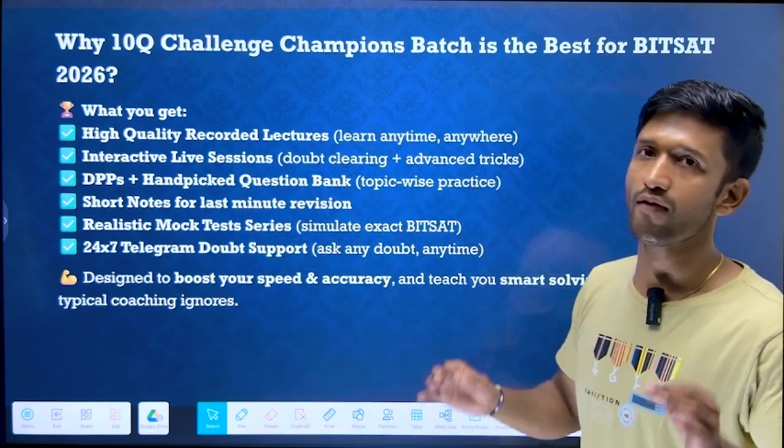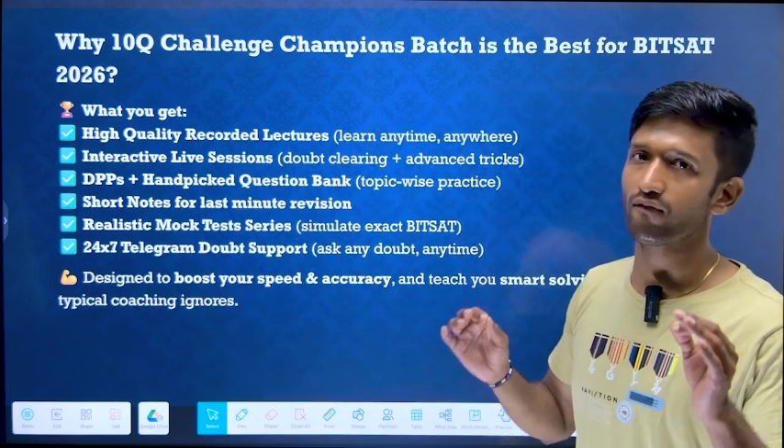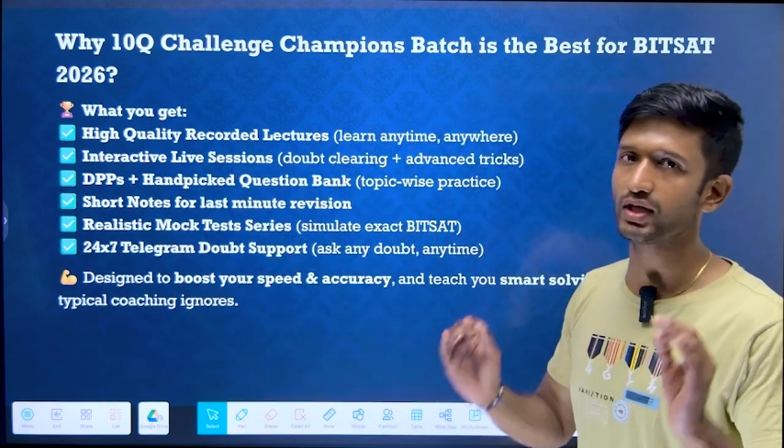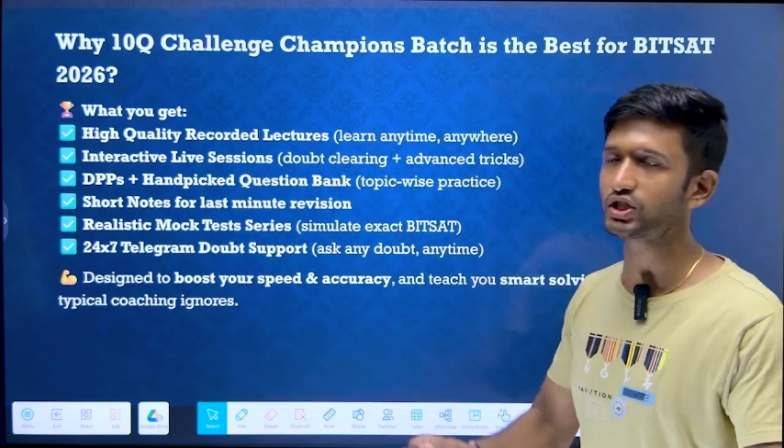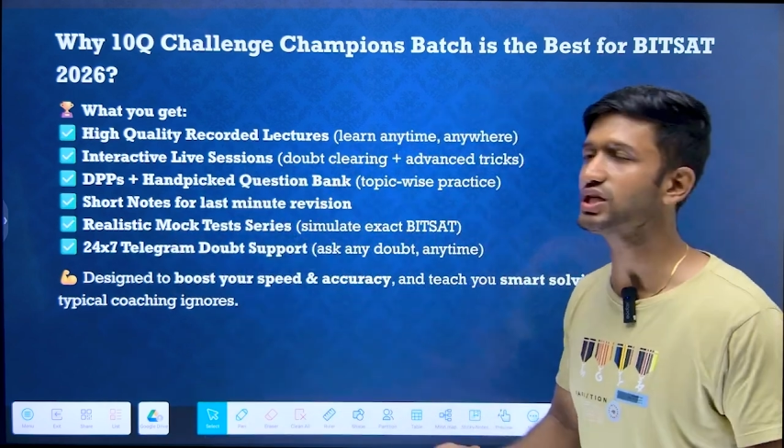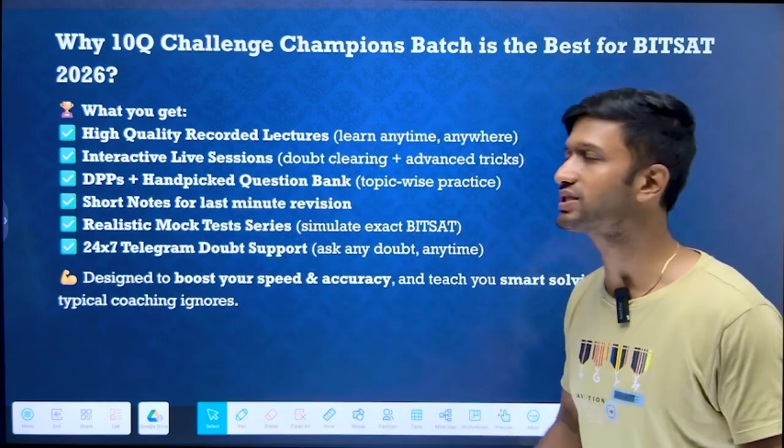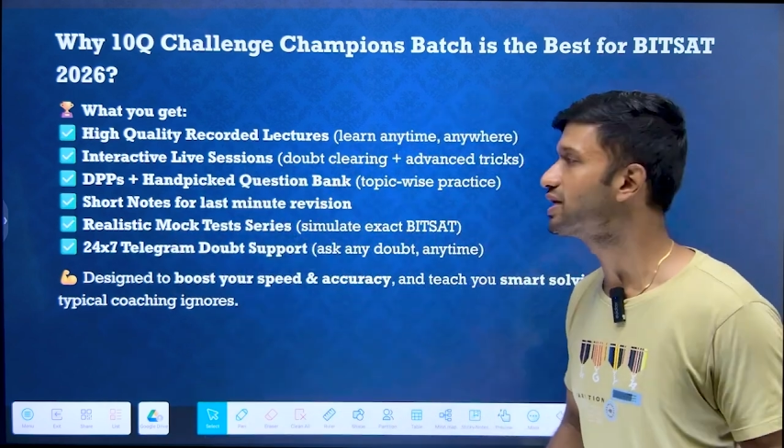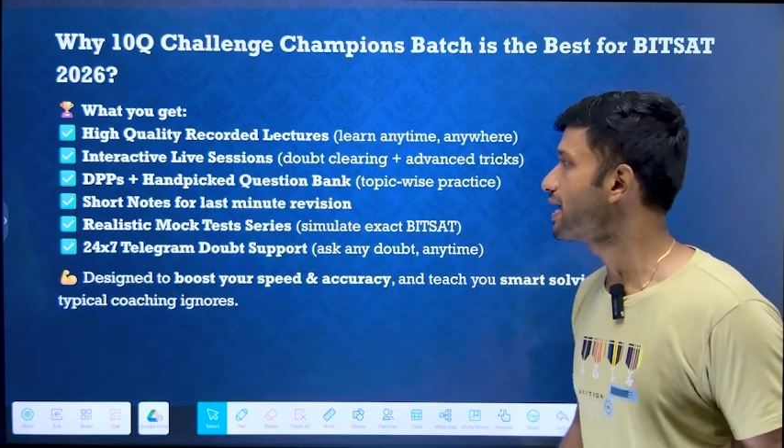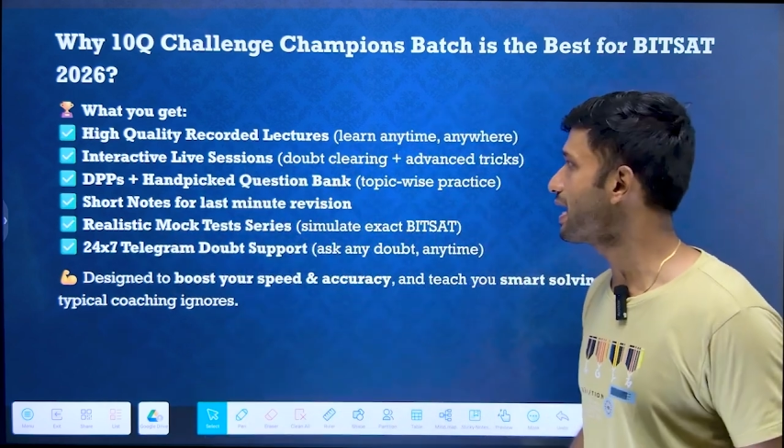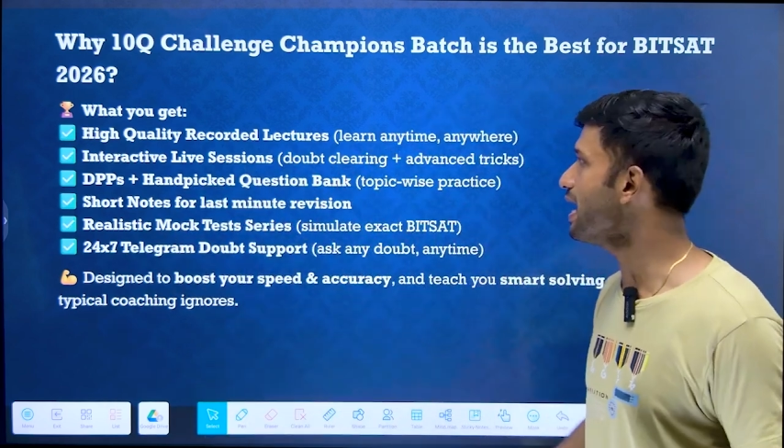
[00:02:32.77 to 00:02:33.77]
which is
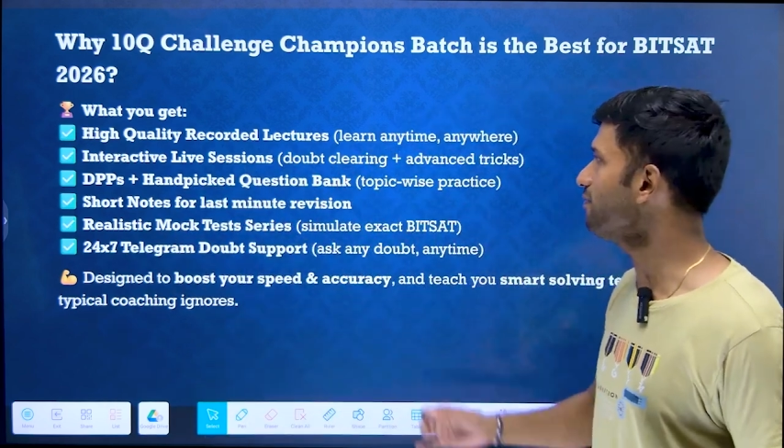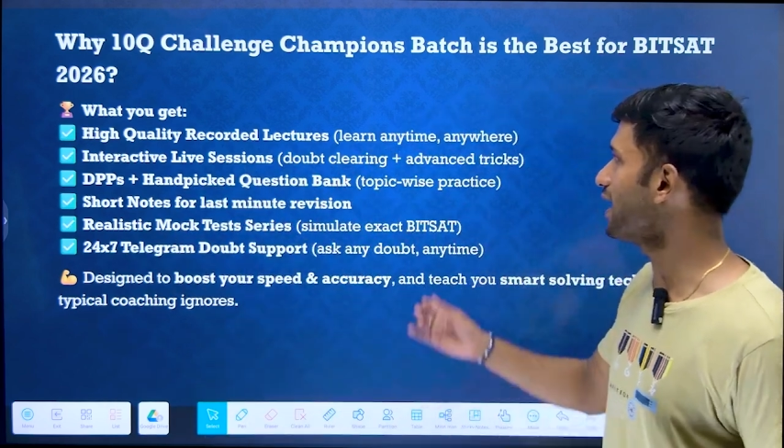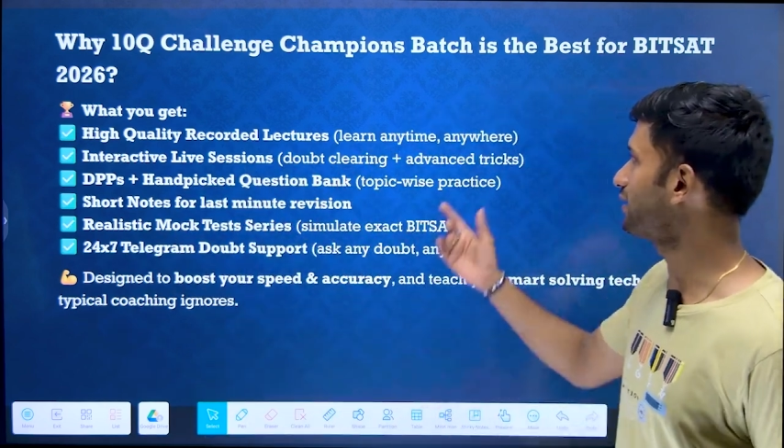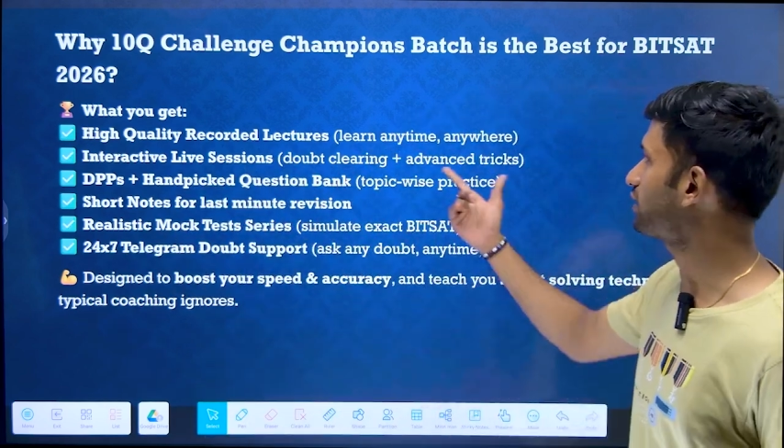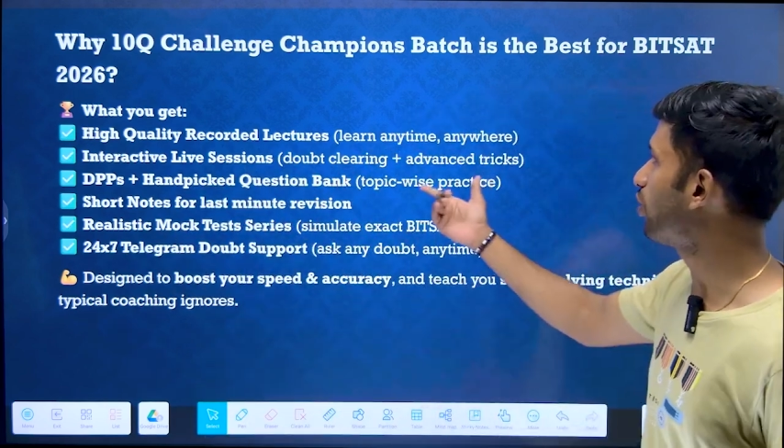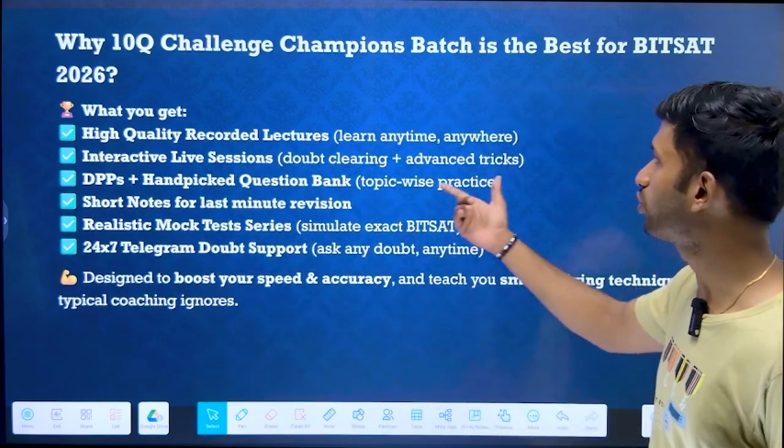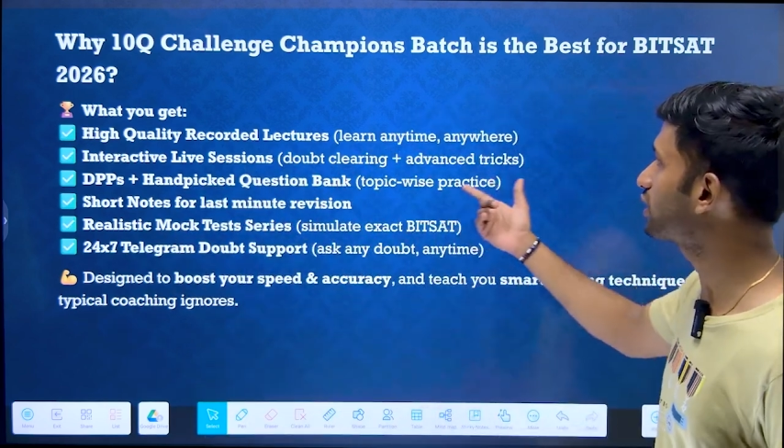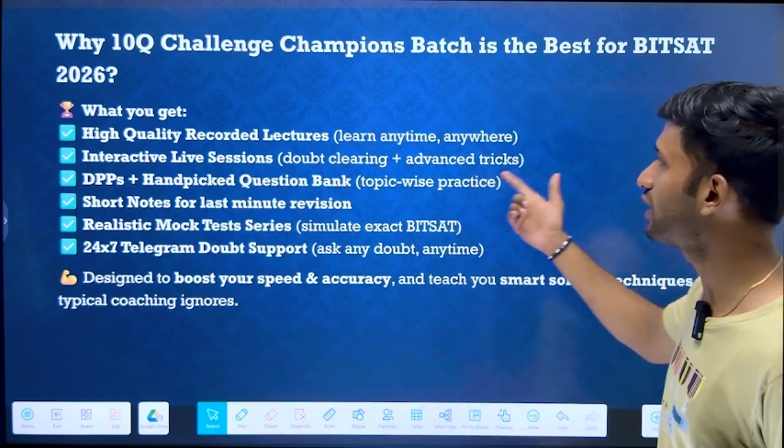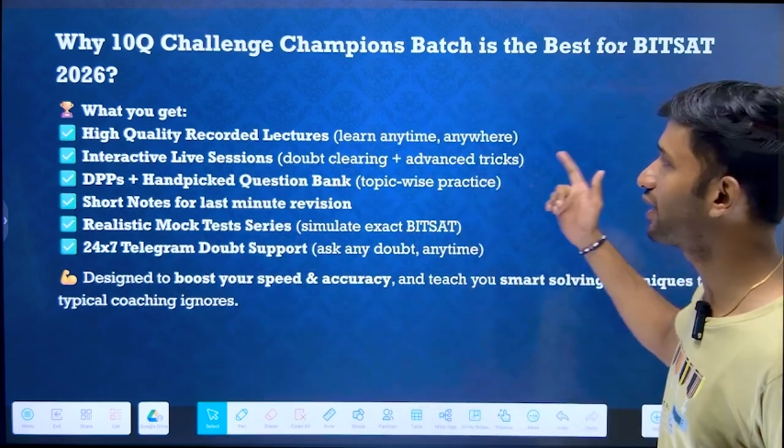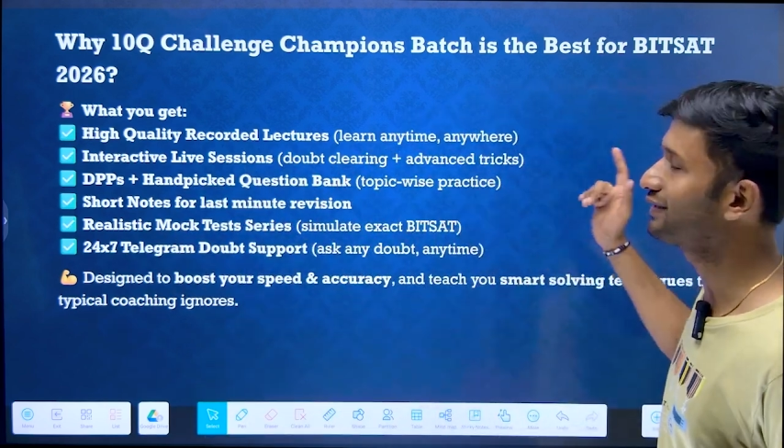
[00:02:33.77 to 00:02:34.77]
aimed at doubt
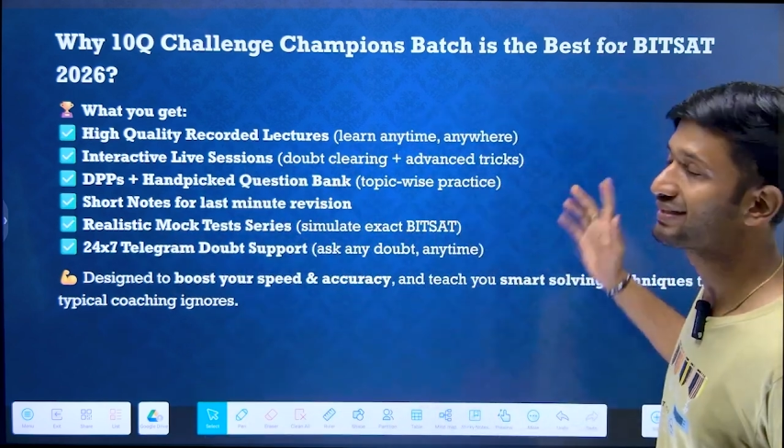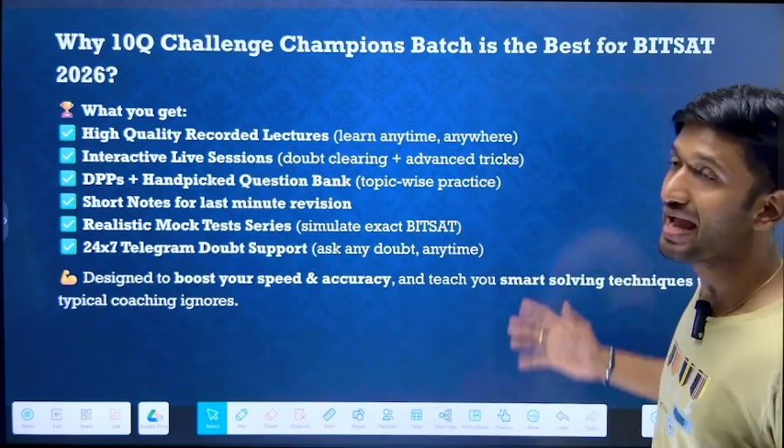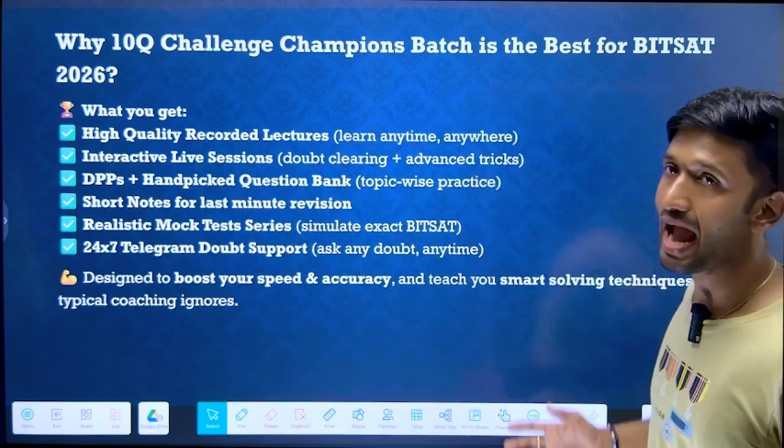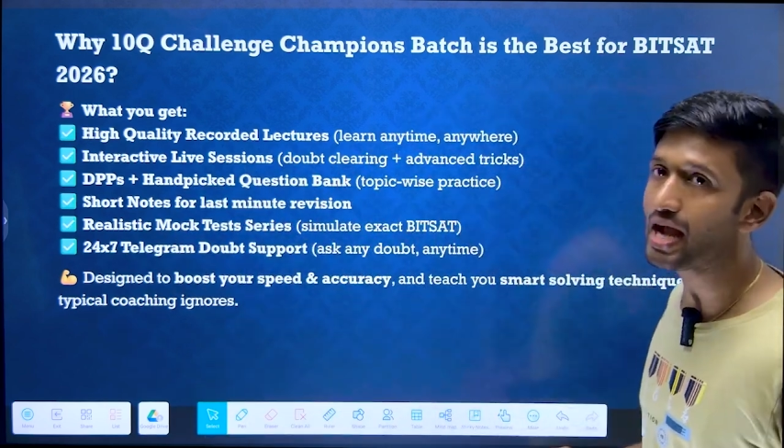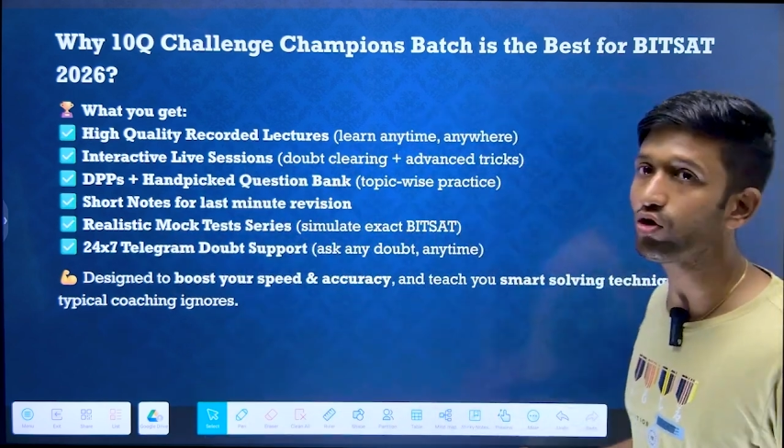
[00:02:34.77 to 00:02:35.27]
clearings and